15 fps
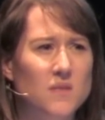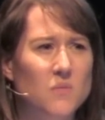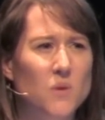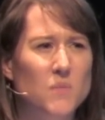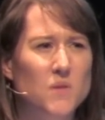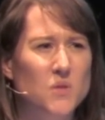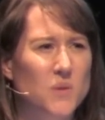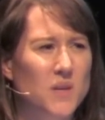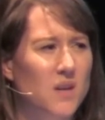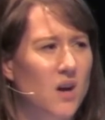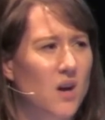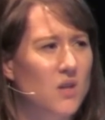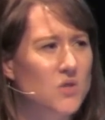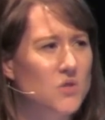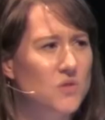somewhere between
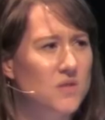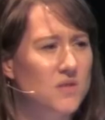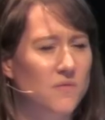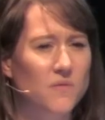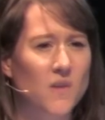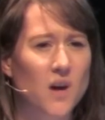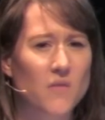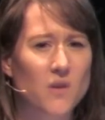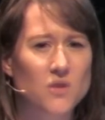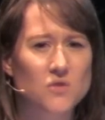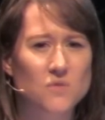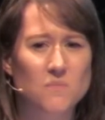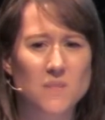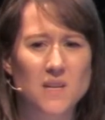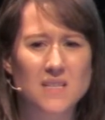100 to
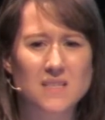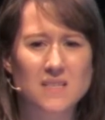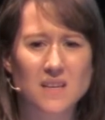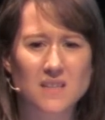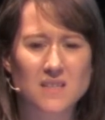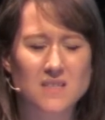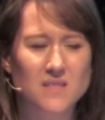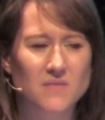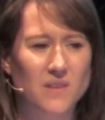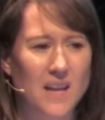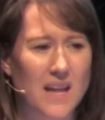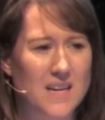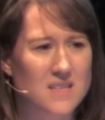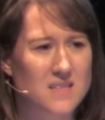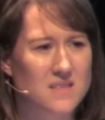500 milliseconds of
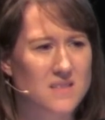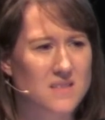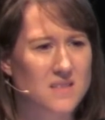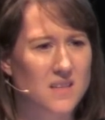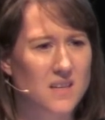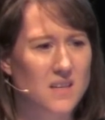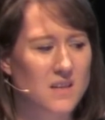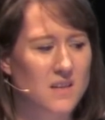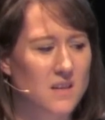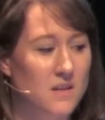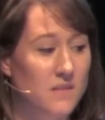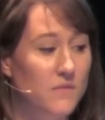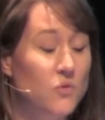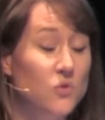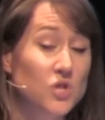latency.
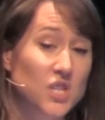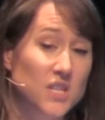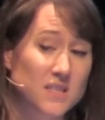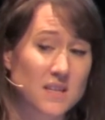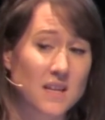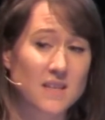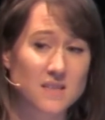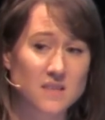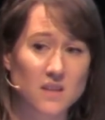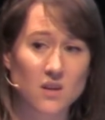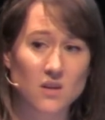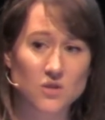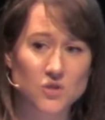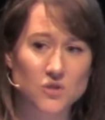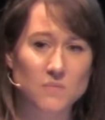4G is less than
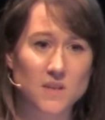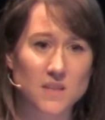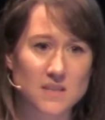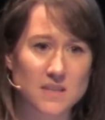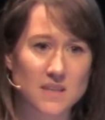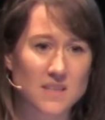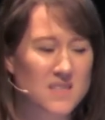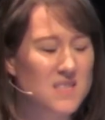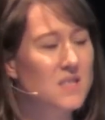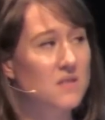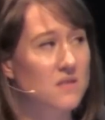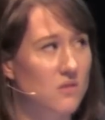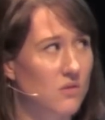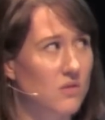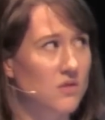100 milliseconds
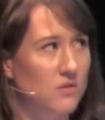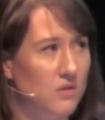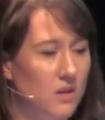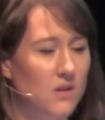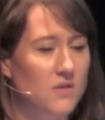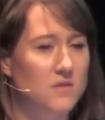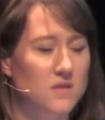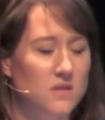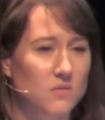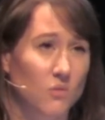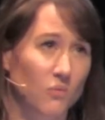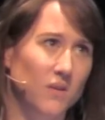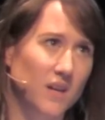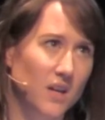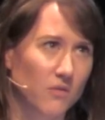as long as you're close to,
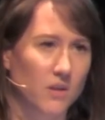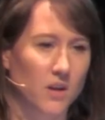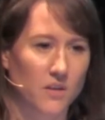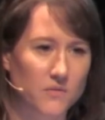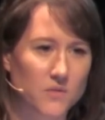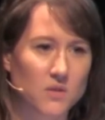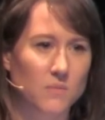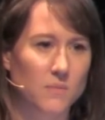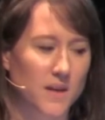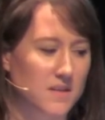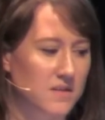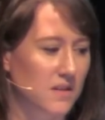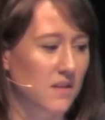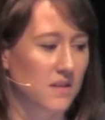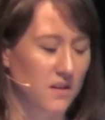near enough to
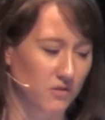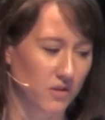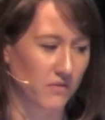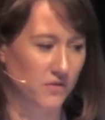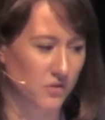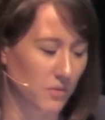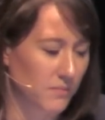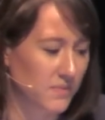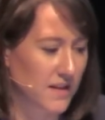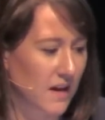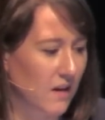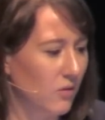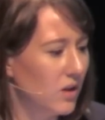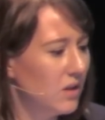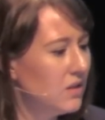a
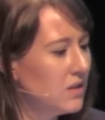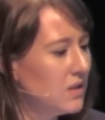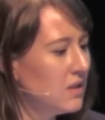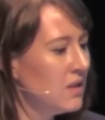tower.